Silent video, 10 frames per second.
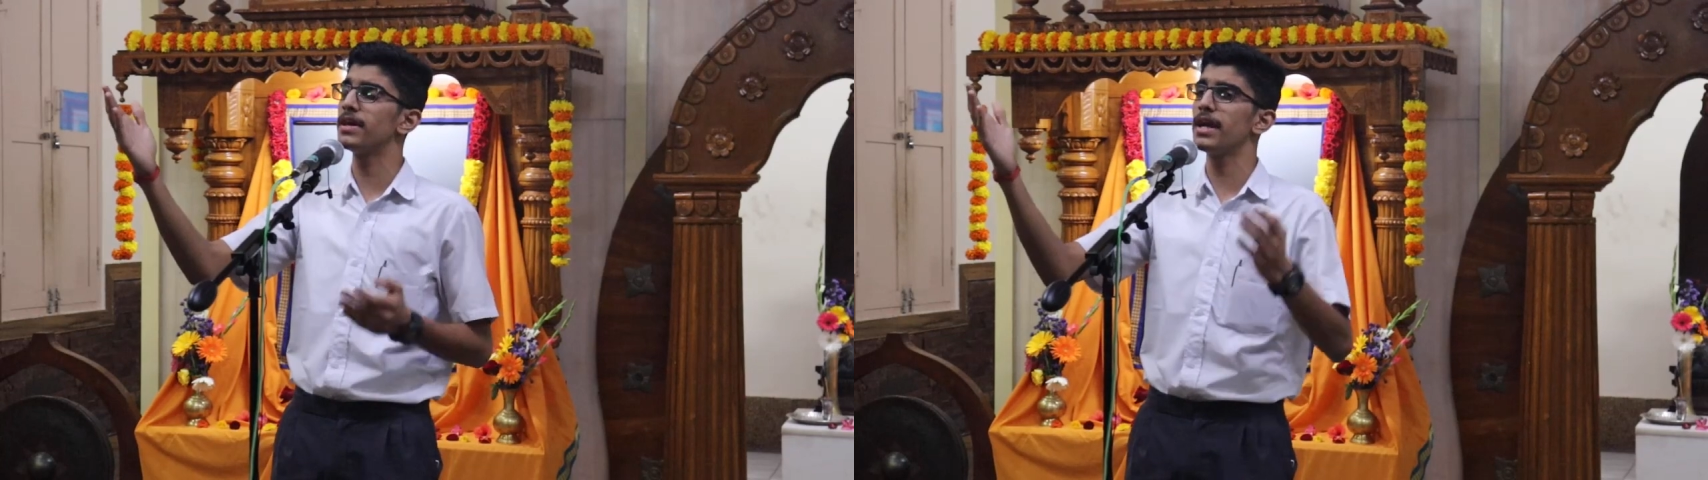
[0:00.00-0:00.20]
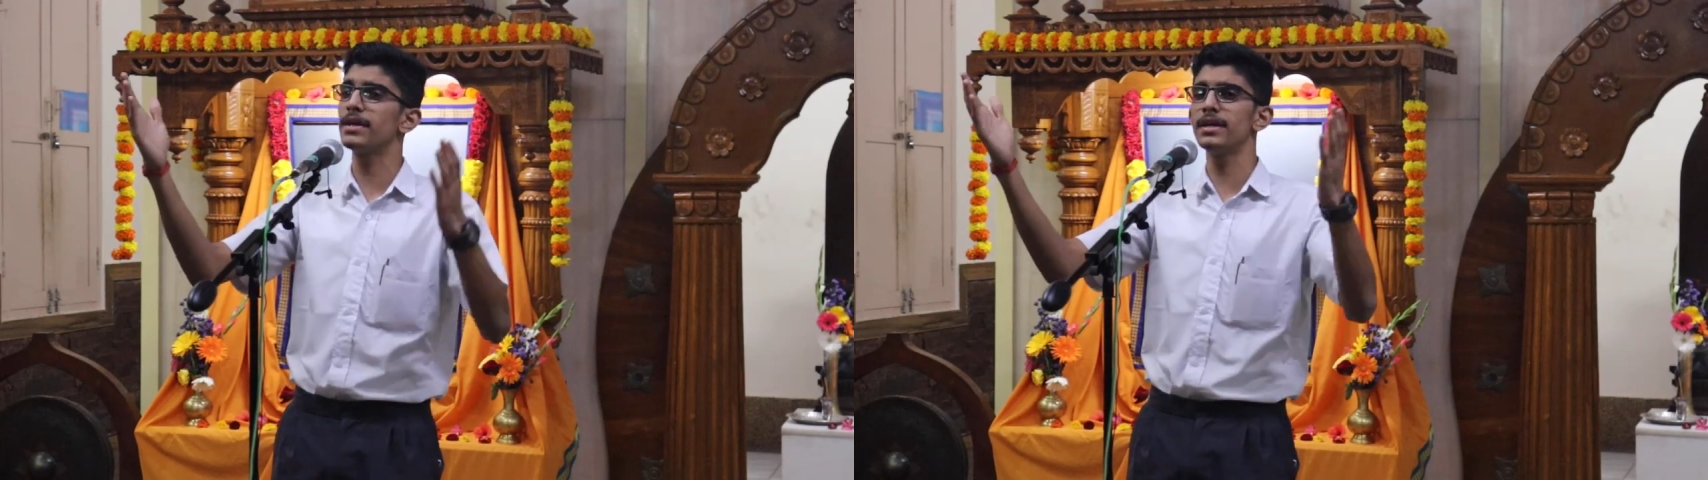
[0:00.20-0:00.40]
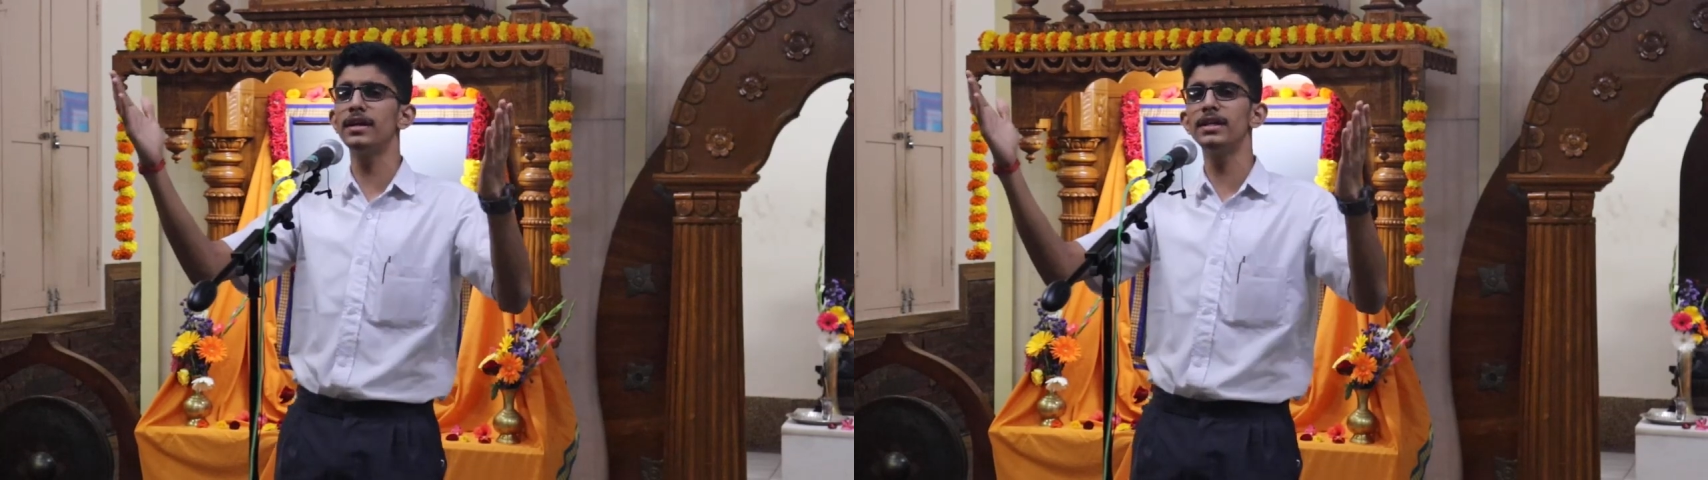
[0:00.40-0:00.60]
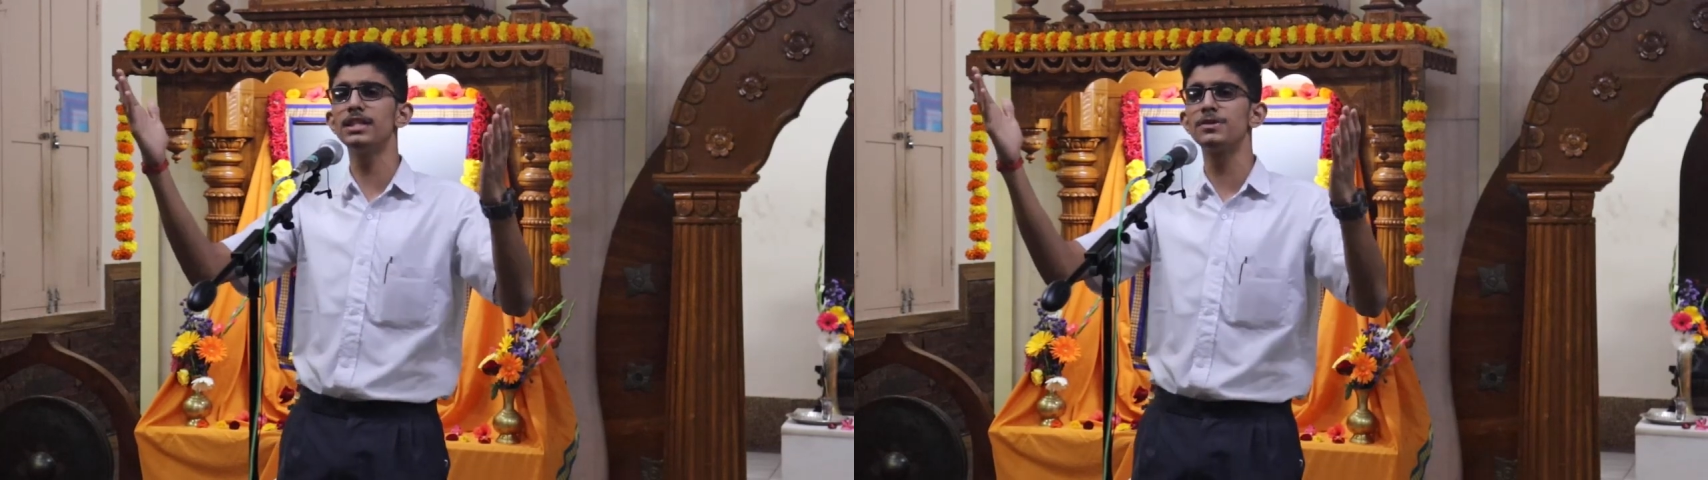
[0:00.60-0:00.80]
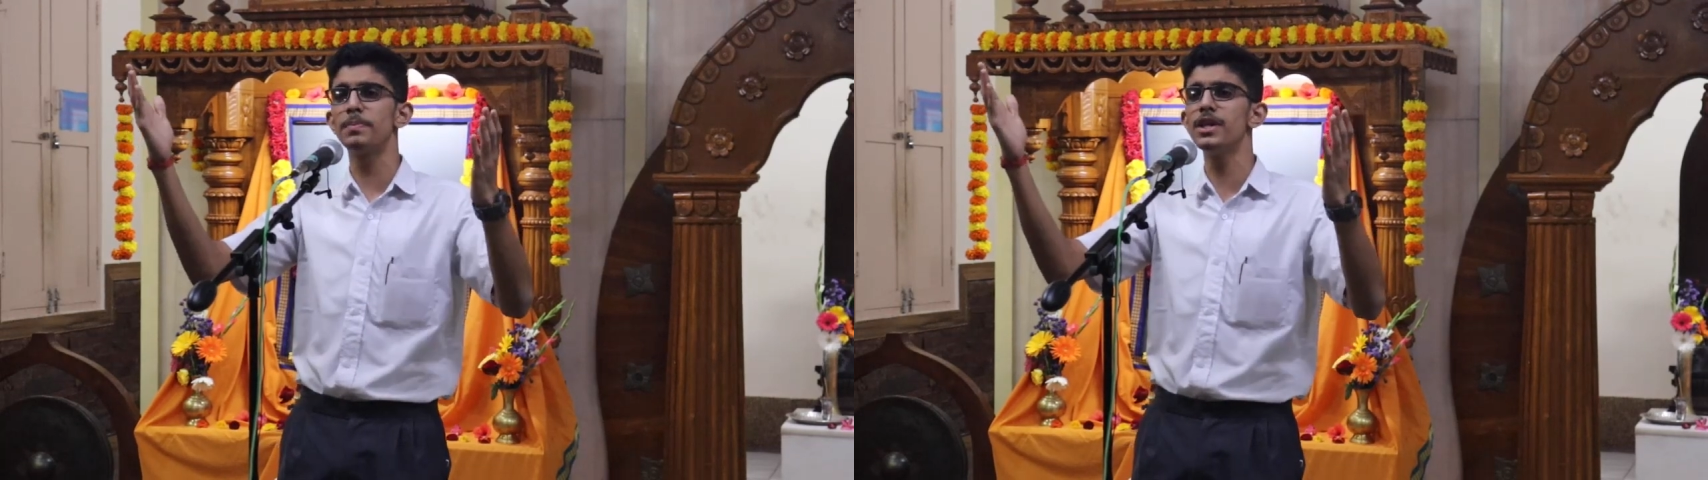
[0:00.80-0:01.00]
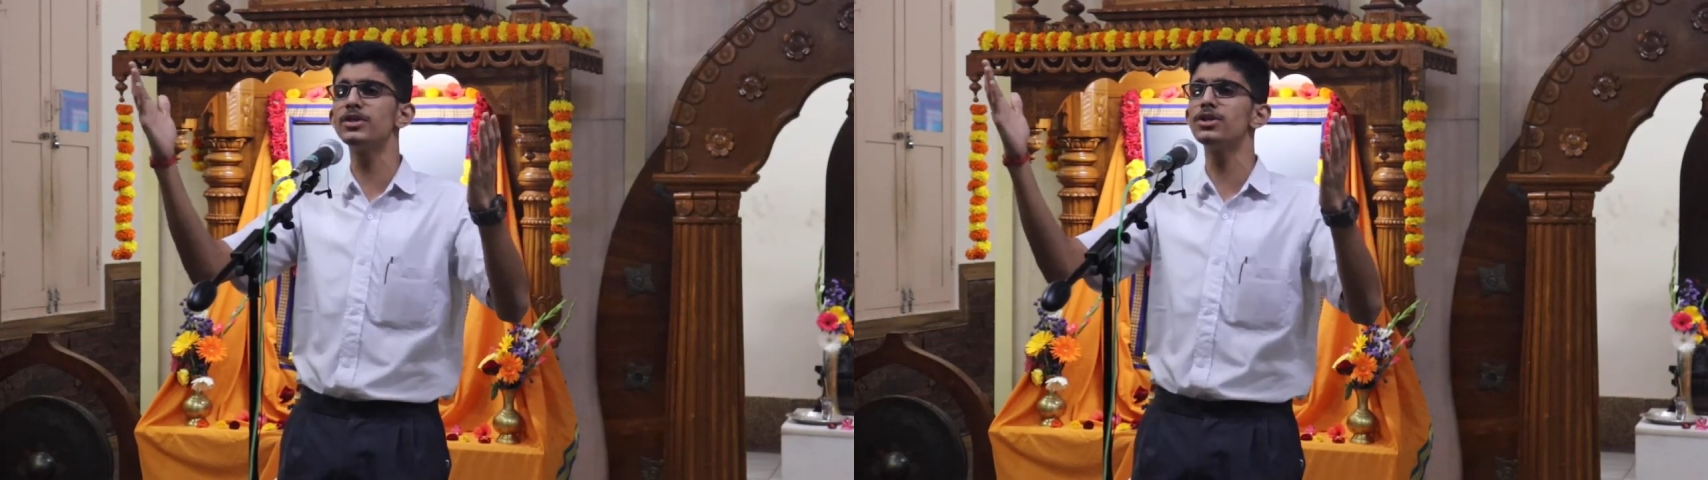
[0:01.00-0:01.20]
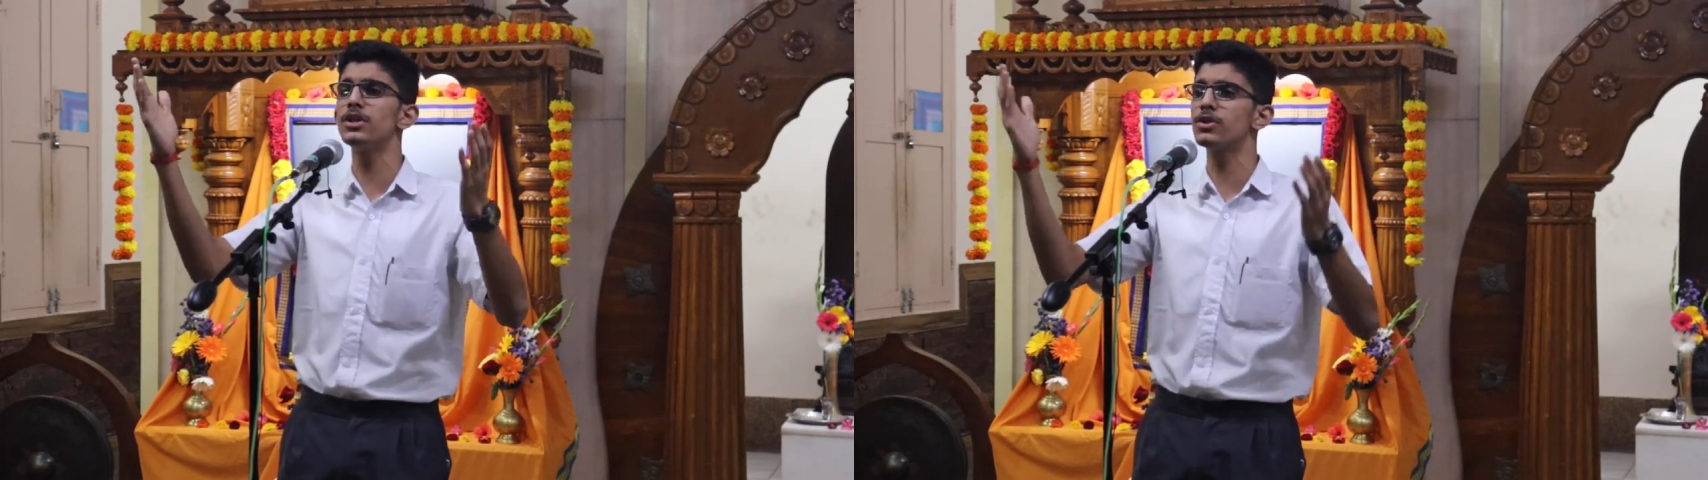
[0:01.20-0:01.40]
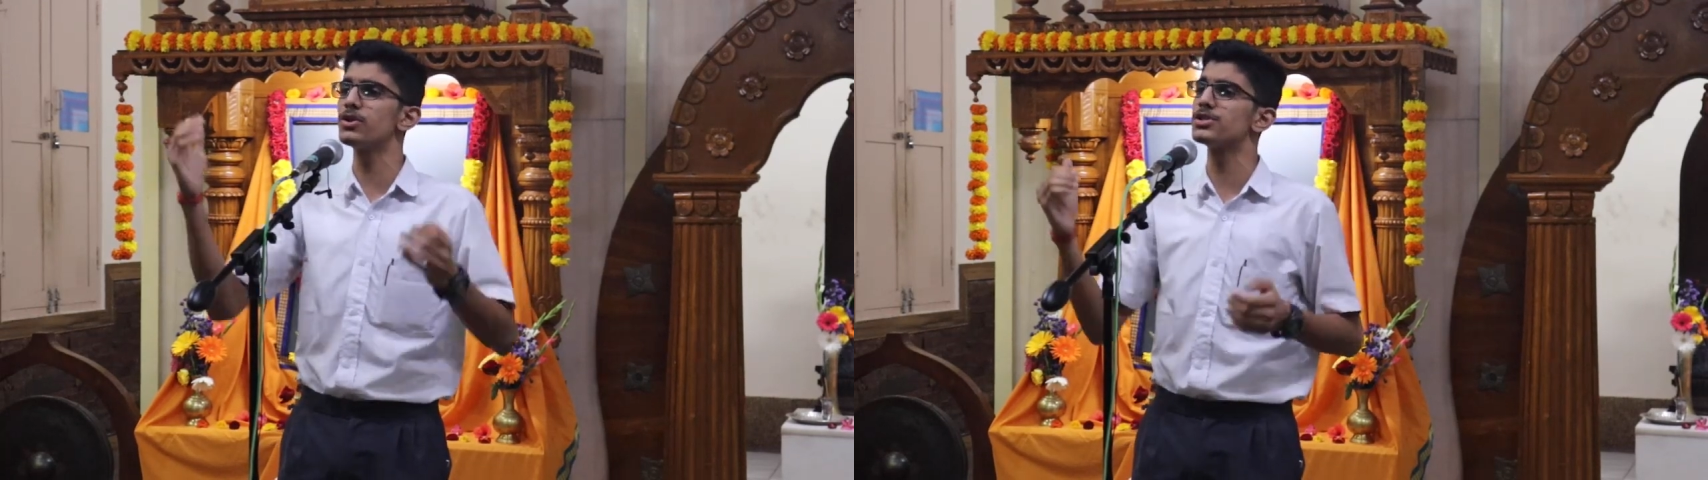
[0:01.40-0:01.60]
the eternal
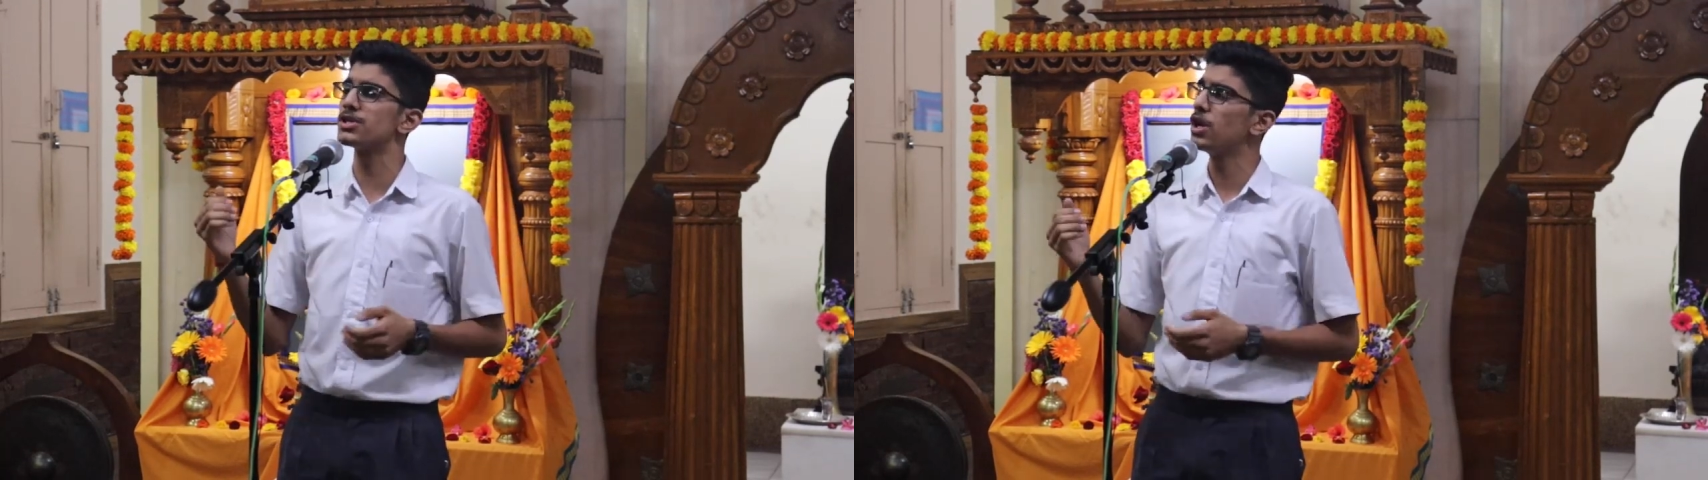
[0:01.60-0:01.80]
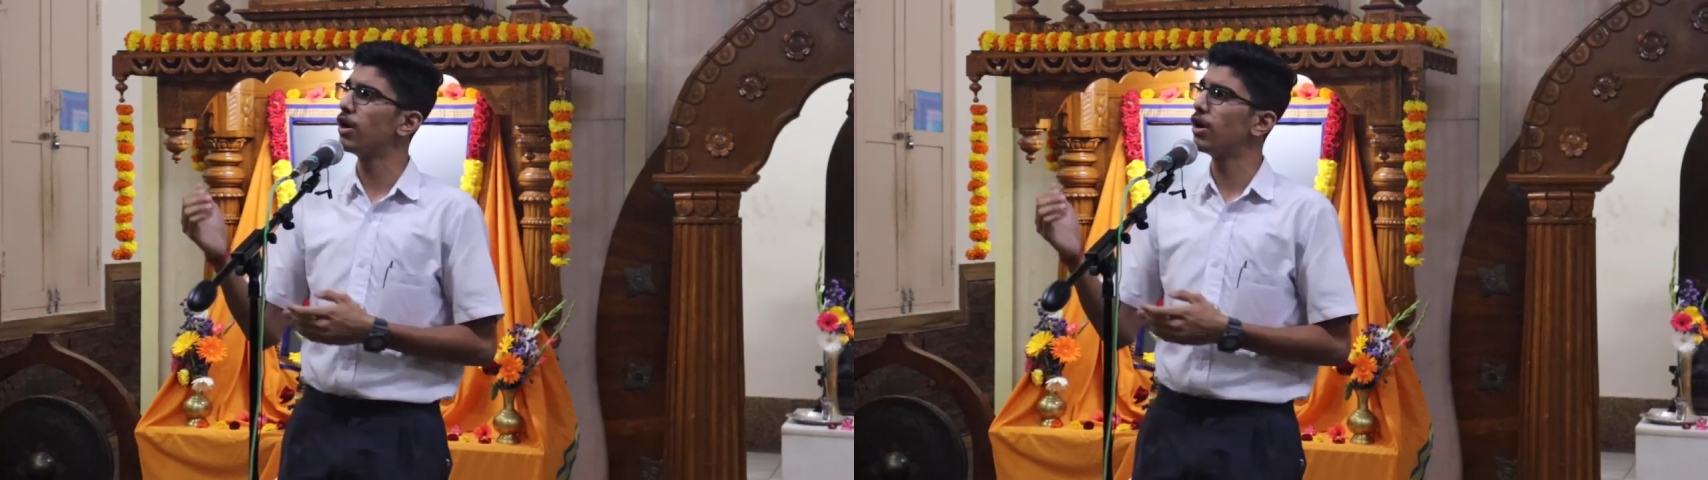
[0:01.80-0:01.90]
spiritual truths